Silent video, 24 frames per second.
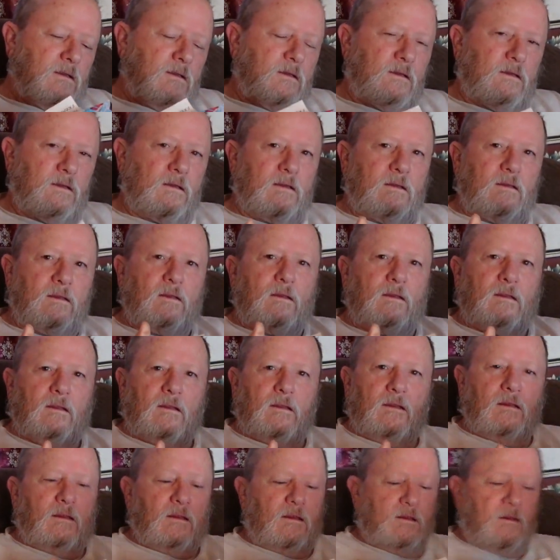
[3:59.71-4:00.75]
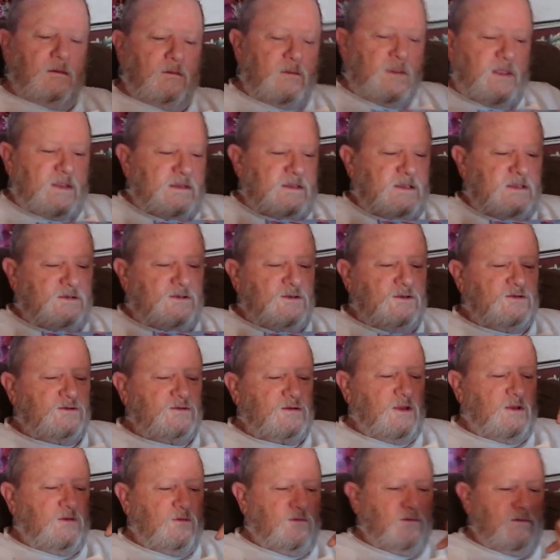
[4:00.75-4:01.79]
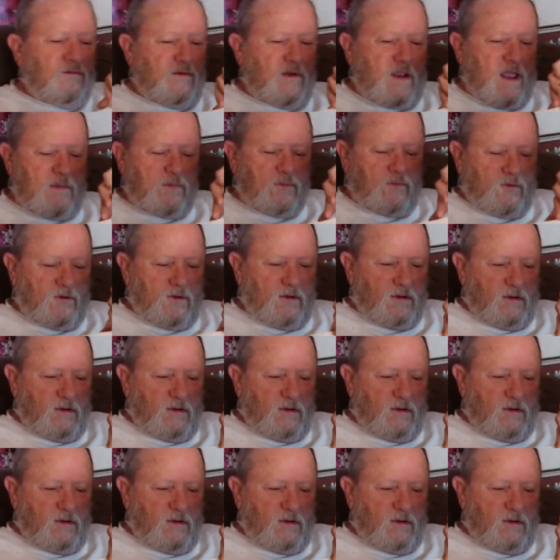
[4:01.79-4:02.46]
So that's interesting wrapper.